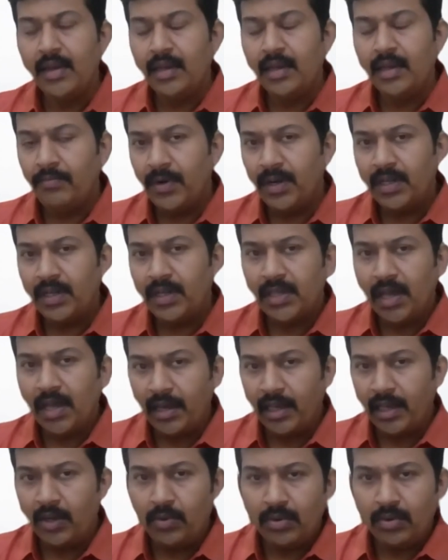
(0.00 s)
if it is
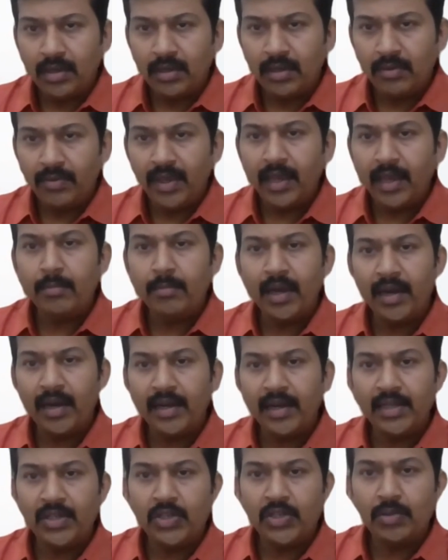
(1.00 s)
acute, we can
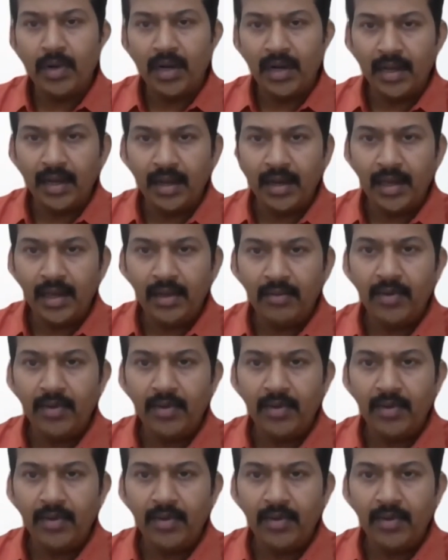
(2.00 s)
manage medically.